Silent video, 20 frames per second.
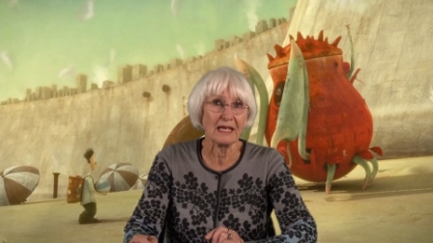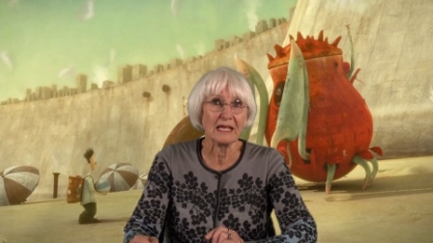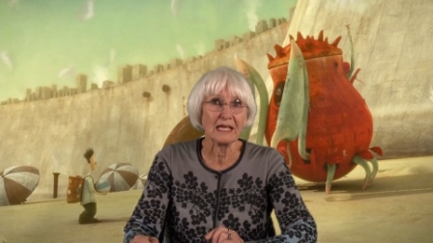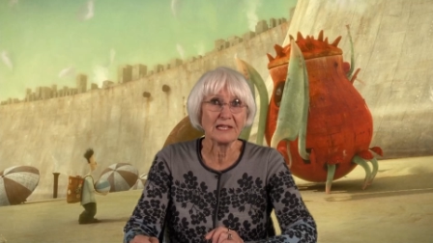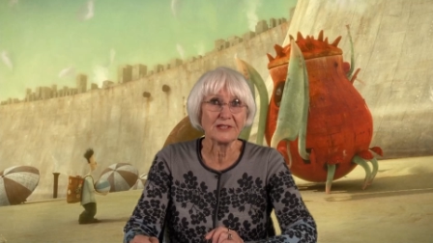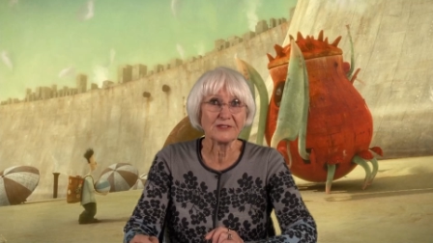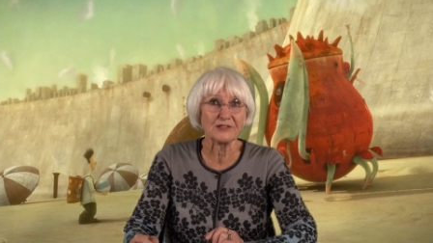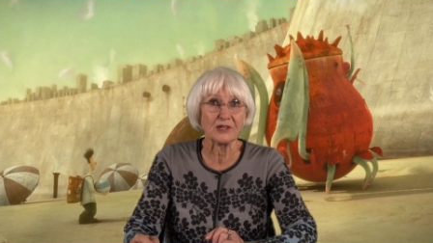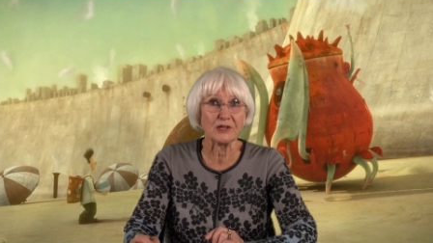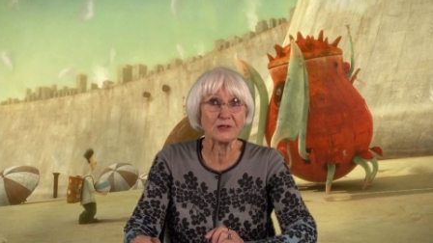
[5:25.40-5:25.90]

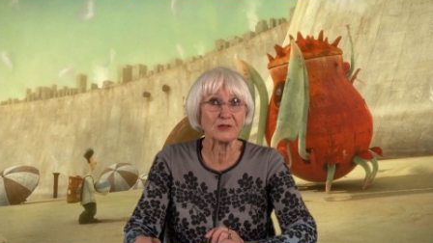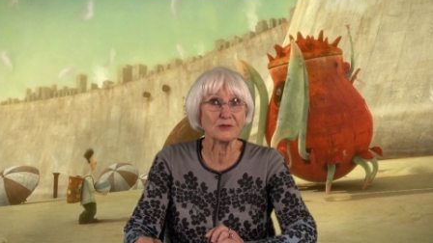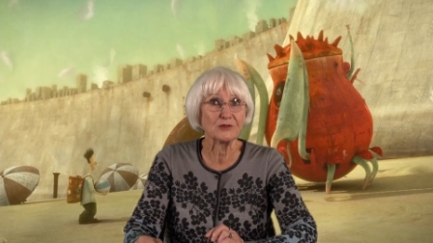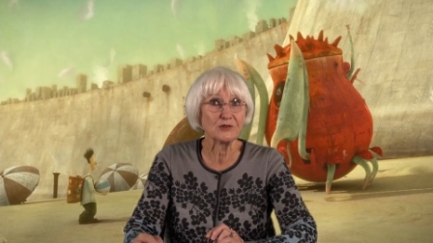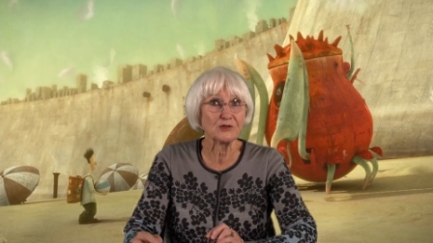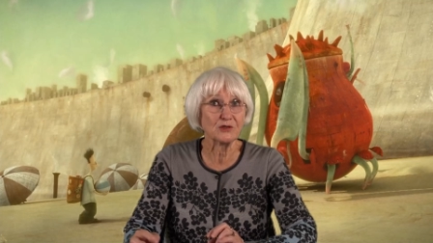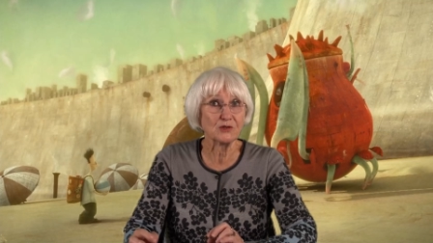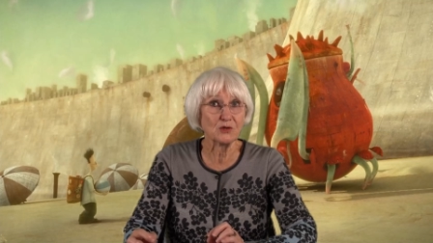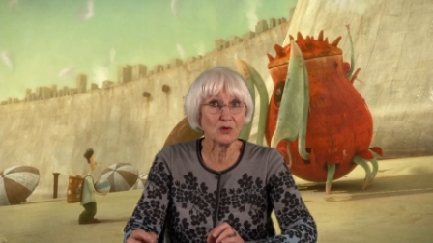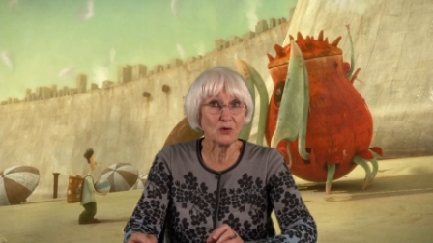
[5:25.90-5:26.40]
So
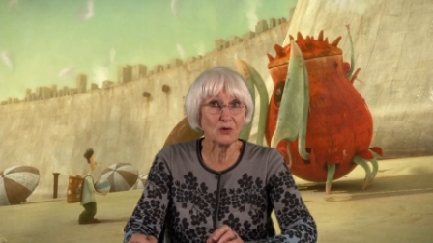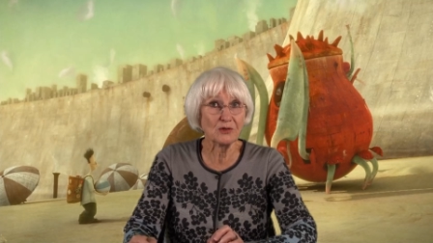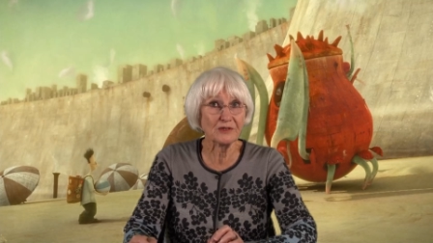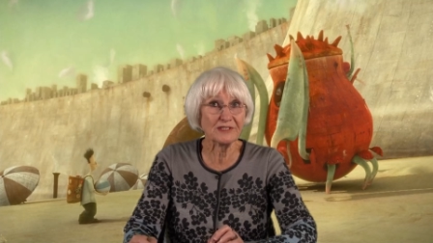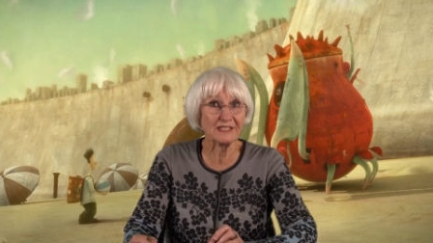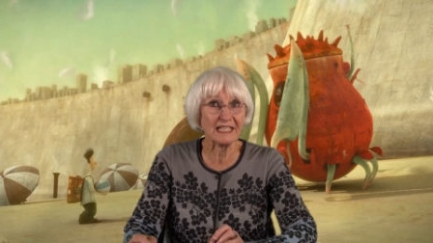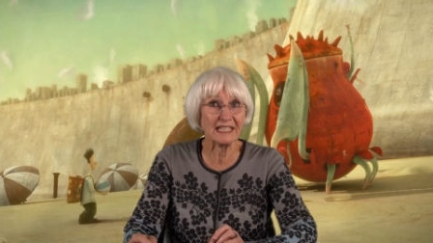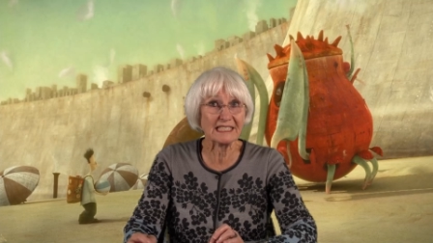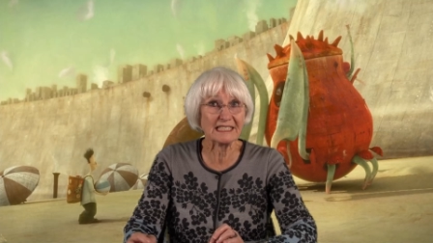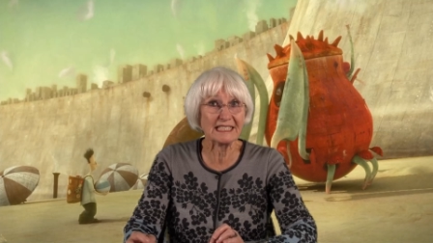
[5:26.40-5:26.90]

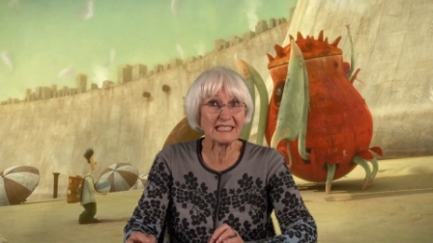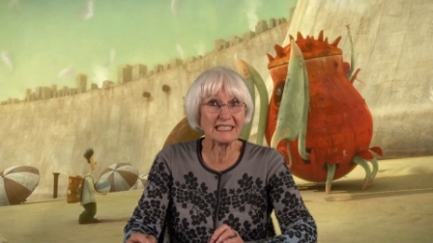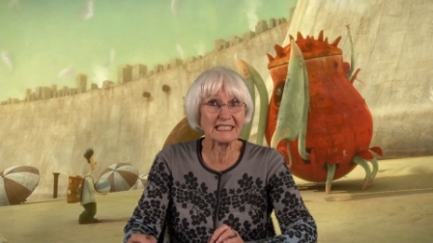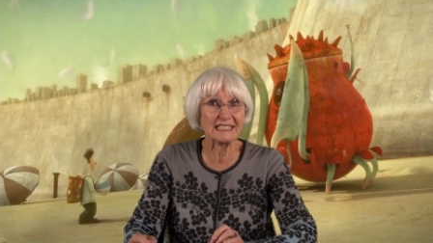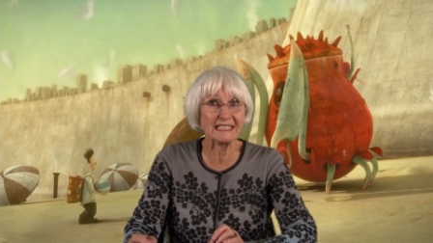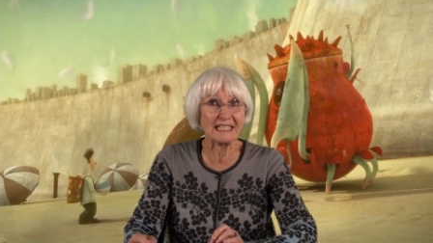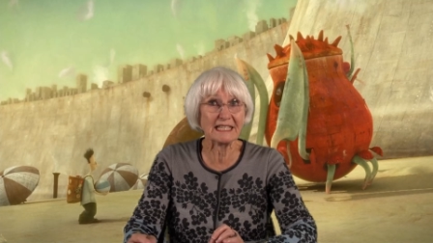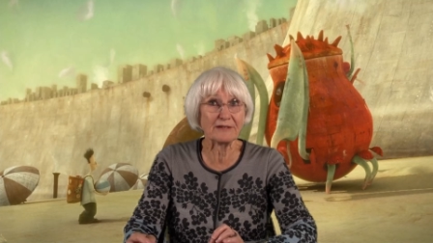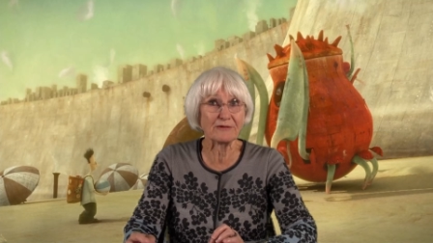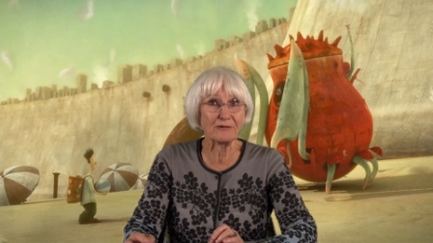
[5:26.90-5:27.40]
Sean's
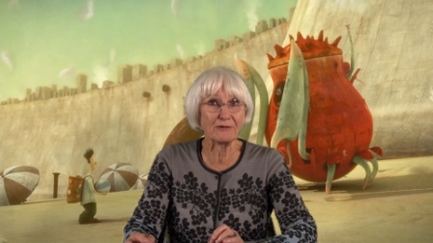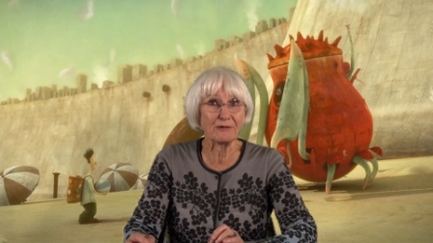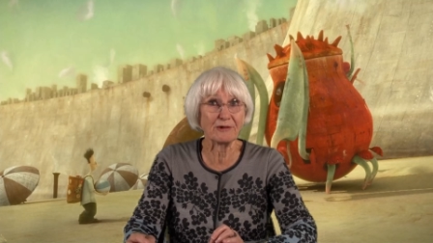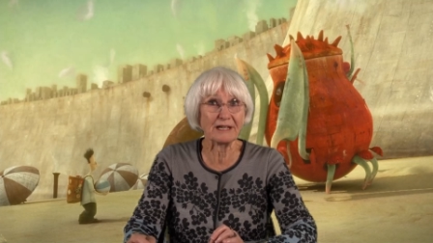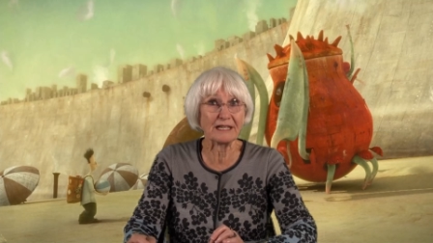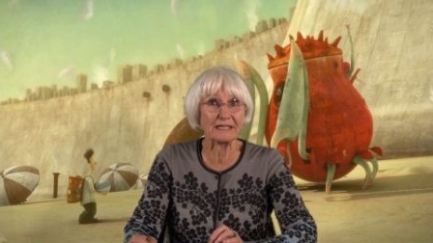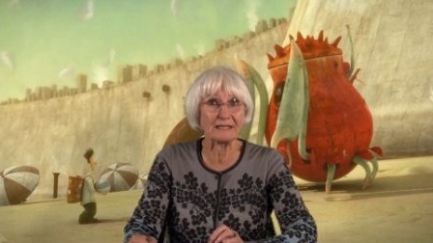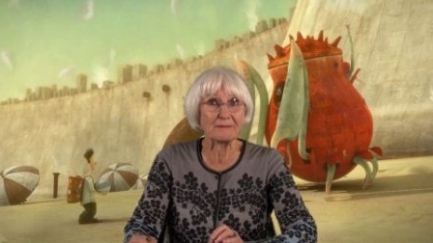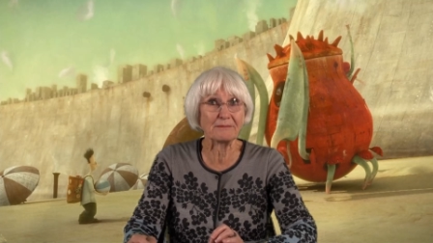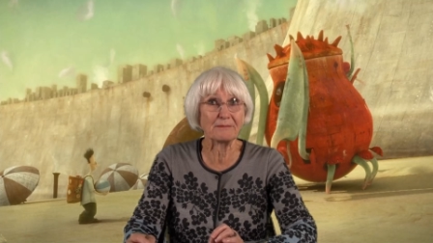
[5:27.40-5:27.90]
artistic
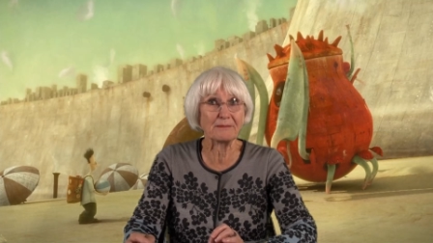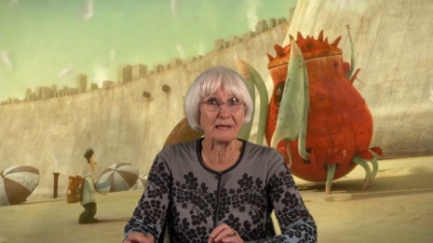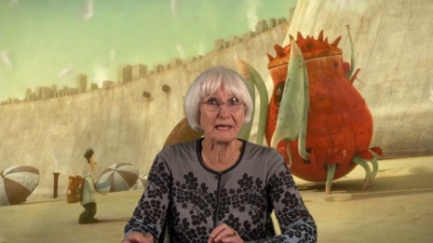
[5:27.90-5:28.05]
friend